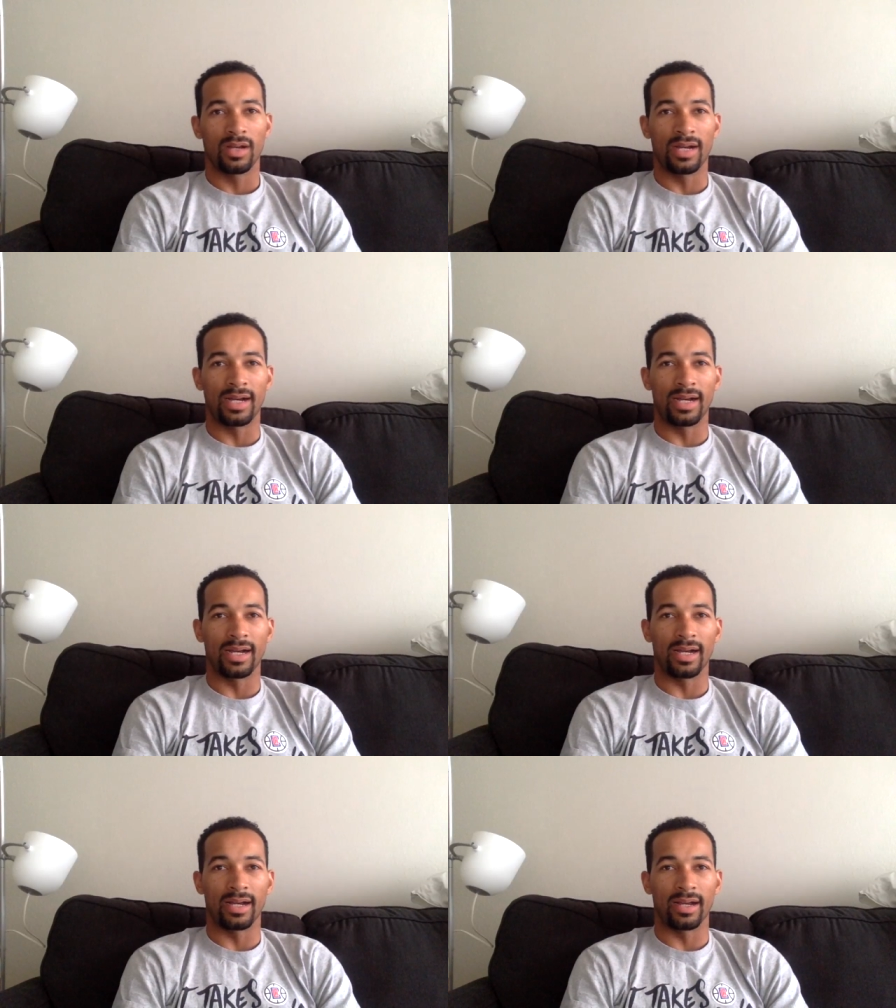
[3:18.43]

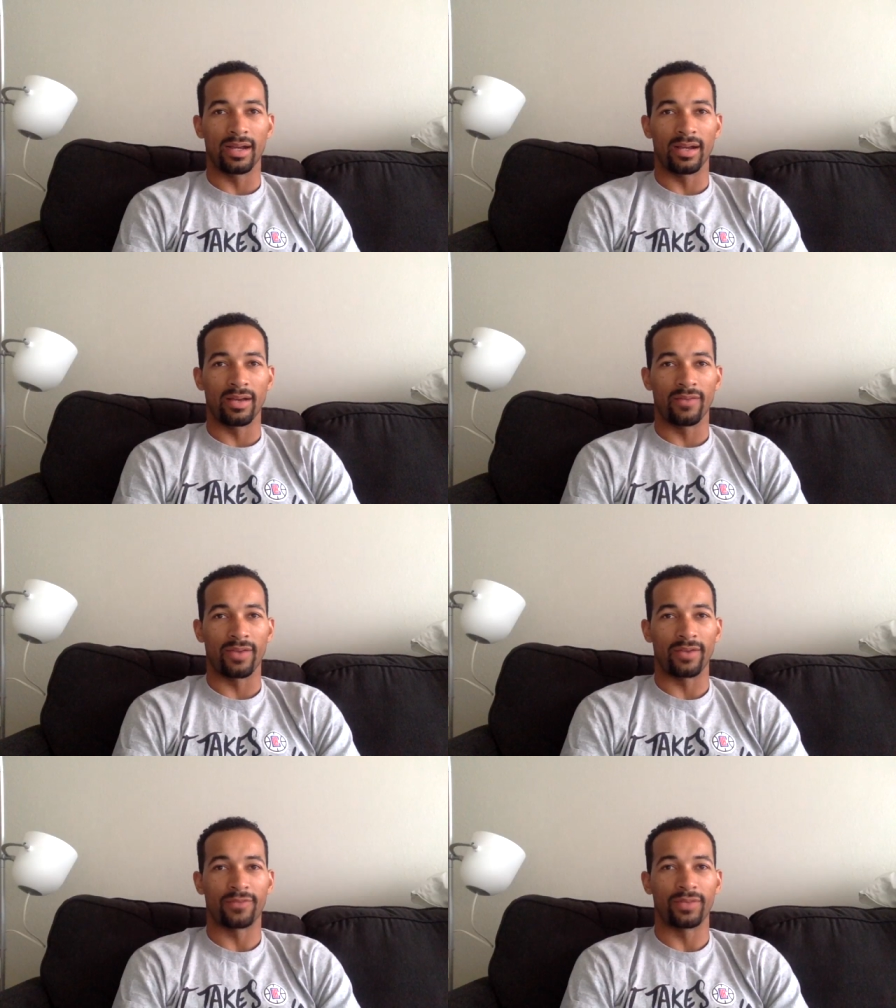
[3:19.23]
Uh,
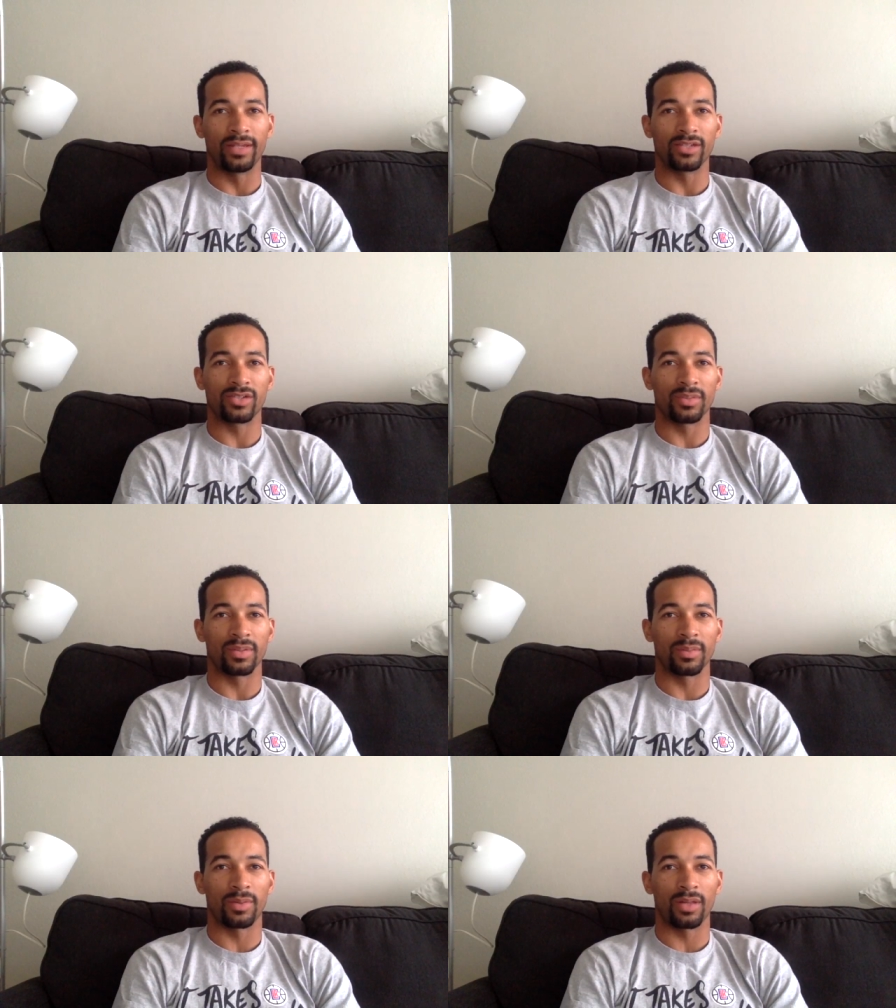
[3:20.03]
VanVleet is
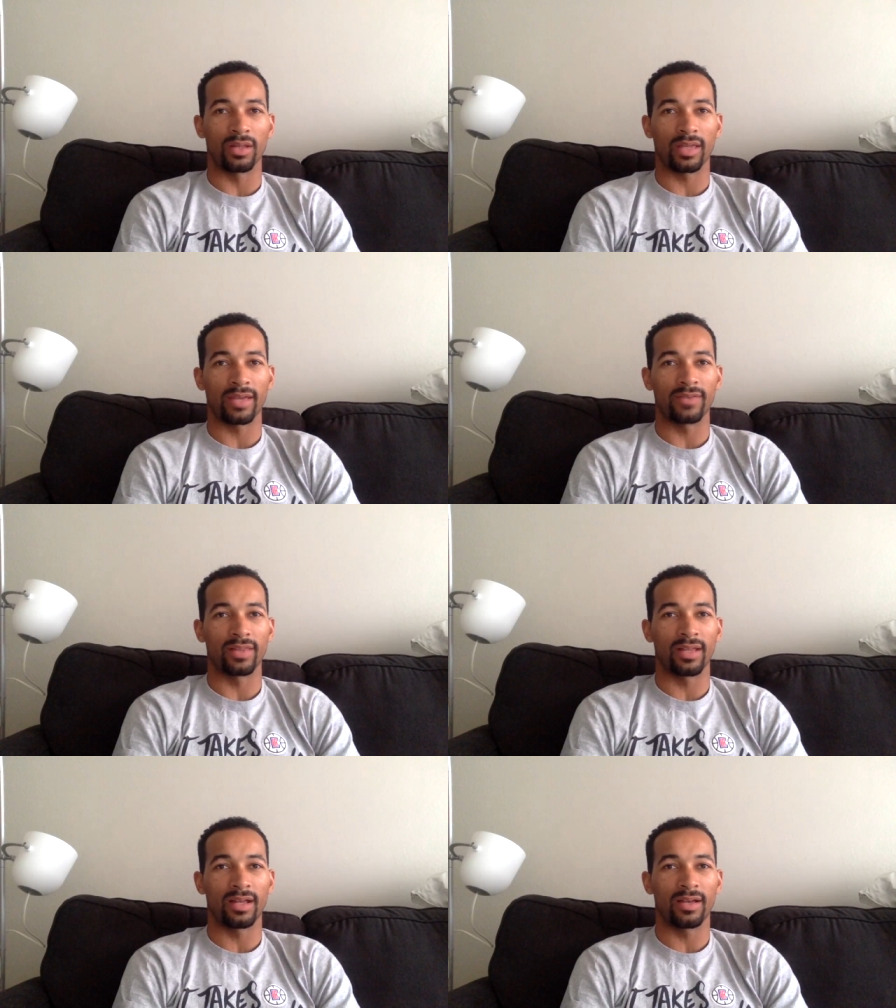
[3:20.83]
dribbling the ball on
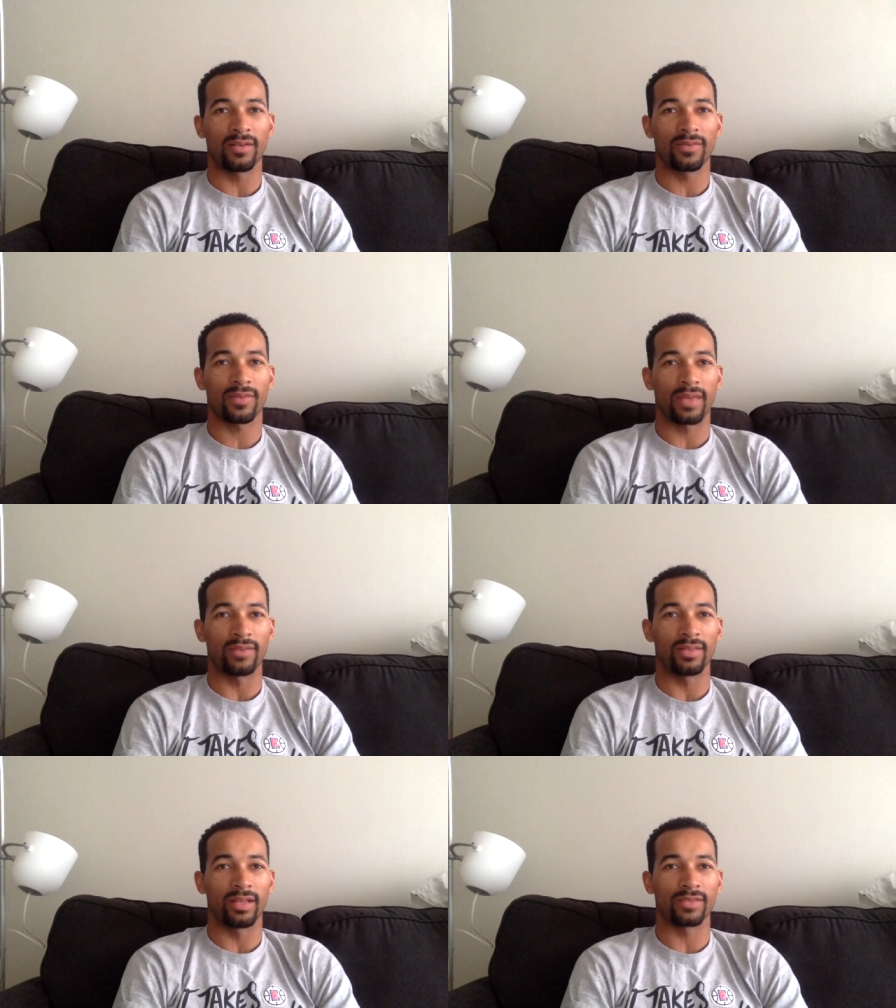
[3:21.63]
Kevin Love.
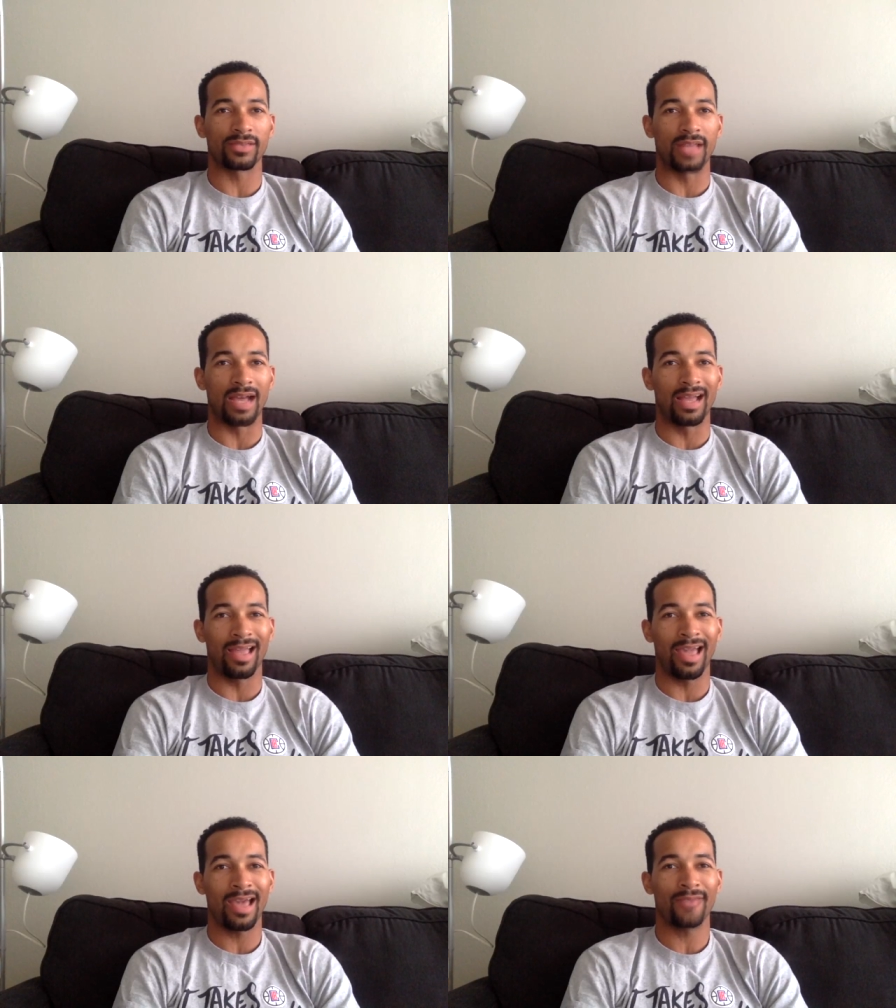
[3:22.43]
Kevin Love's not
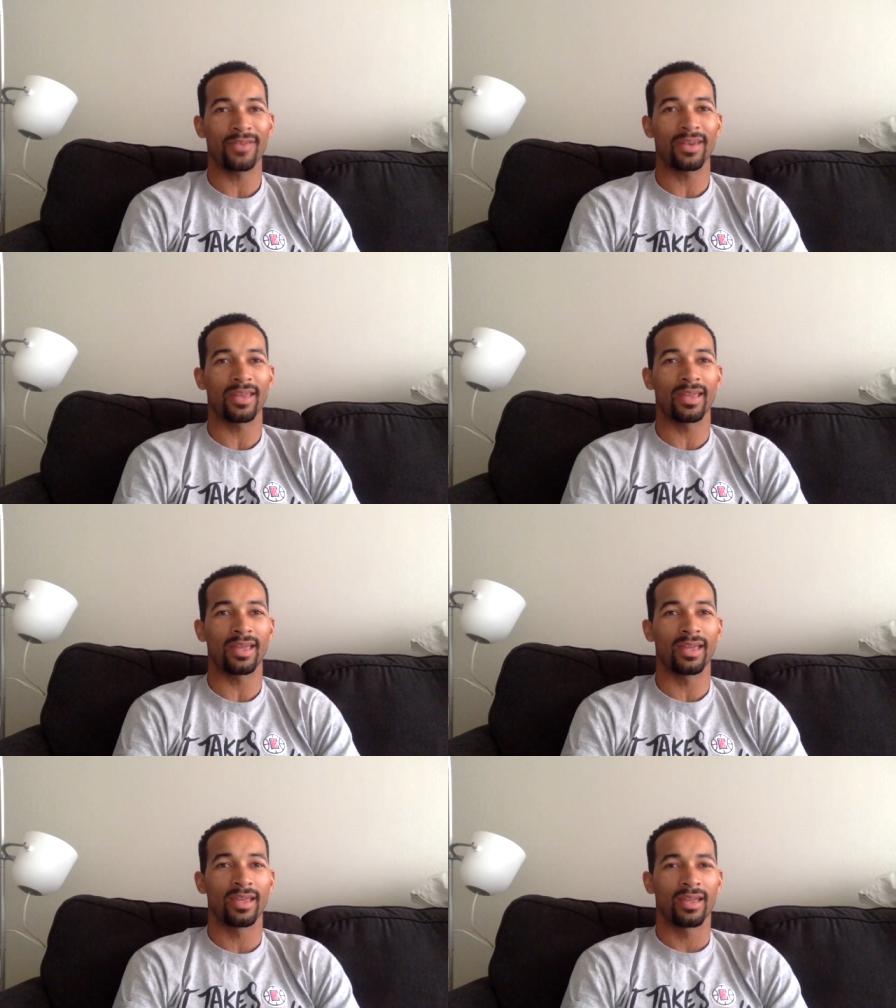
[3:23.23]
having
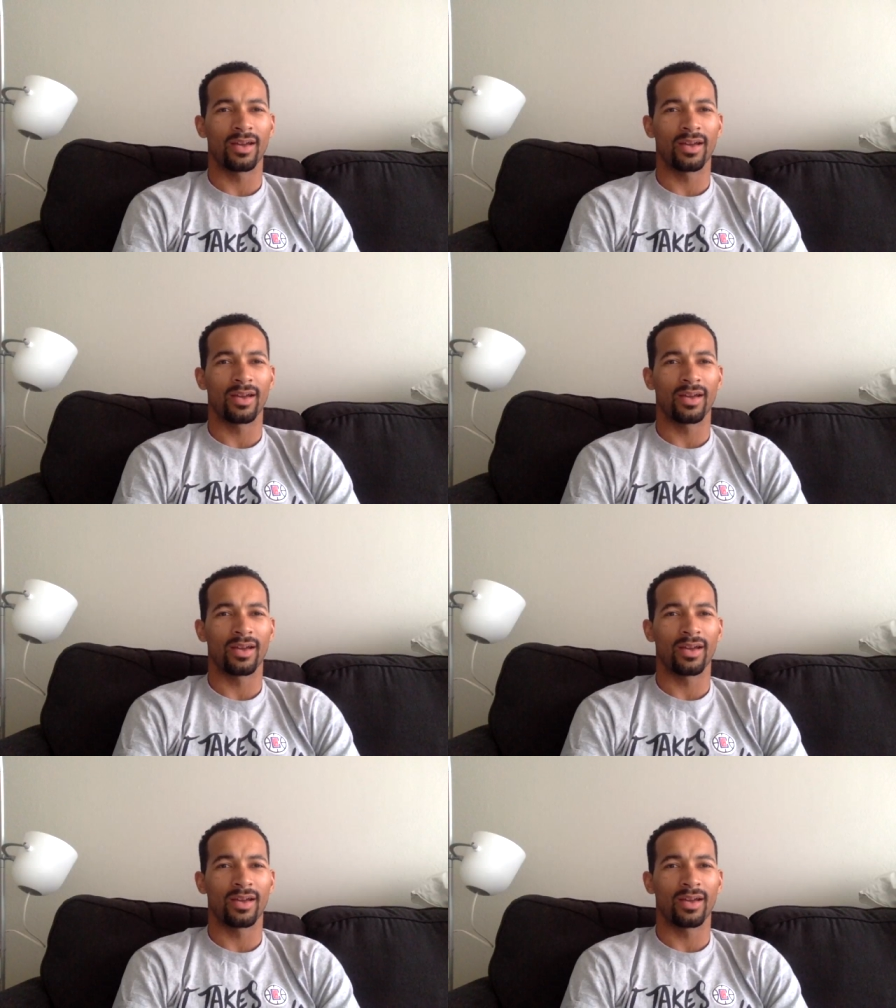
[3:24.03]
it.